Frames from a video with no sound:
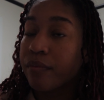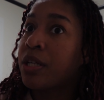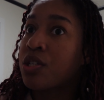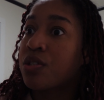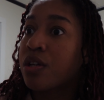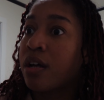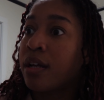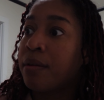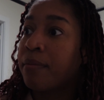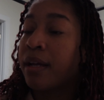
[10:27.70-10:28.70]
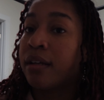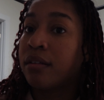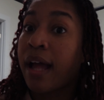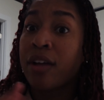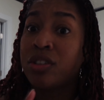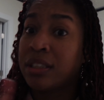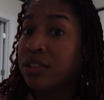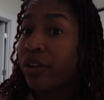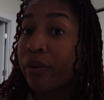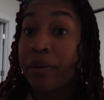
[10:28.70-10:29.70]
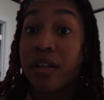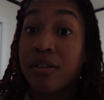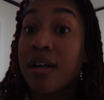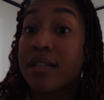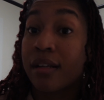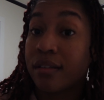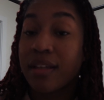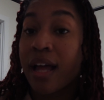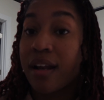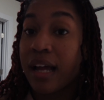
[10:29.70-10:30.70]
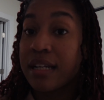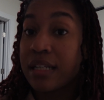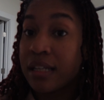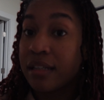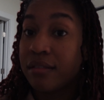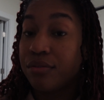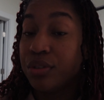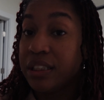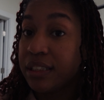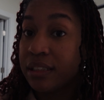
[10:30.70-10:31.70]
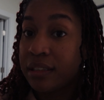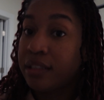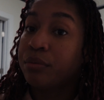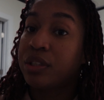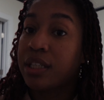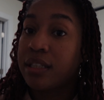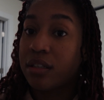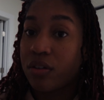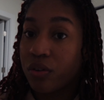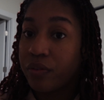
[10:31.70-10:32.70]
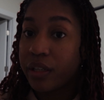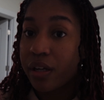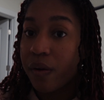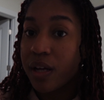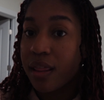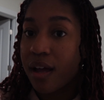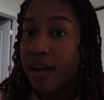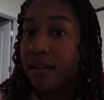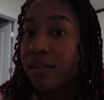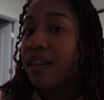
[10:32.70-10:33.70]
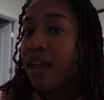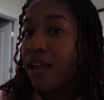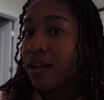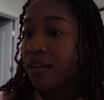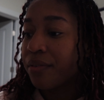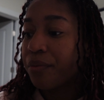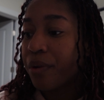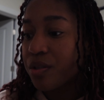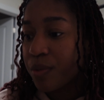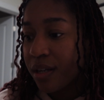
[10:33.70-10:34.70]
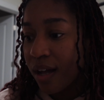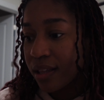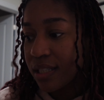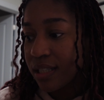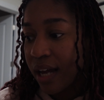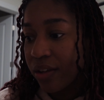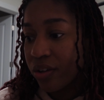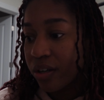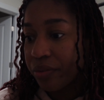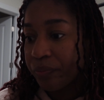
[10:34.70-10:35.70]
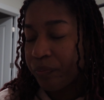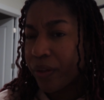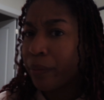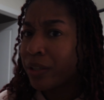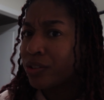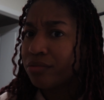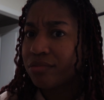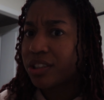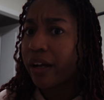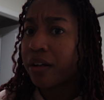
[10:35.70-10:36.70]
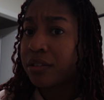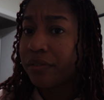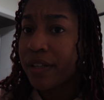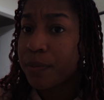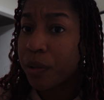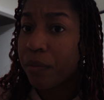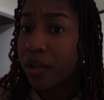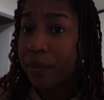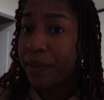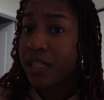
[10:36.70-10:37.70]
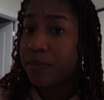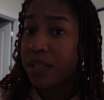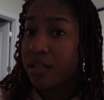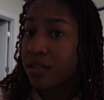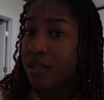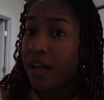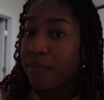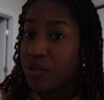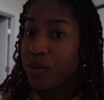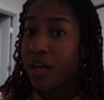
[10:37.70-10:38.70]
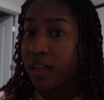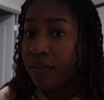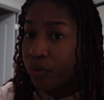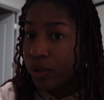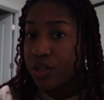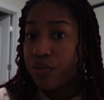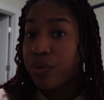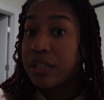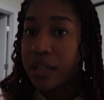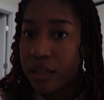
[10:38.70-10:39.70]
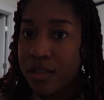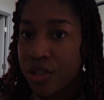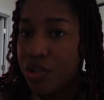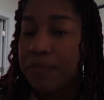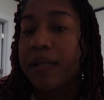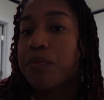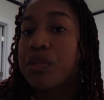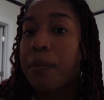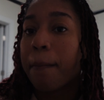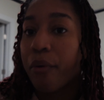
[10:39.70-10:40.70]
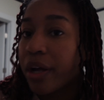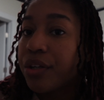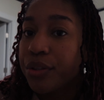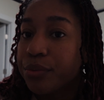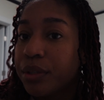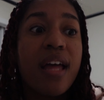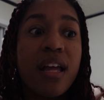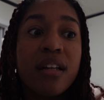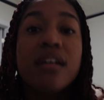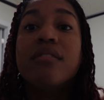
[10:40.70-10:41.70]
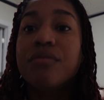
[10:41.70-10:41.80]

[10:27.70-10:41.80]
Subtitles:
as you saw in my, actually it started with the closet that I did recently, which I did a whole video on that. Then once we got the styler, which shout out to Facebook Marketplace because how much we got that for is ridiculously cheap and it was brand new. Then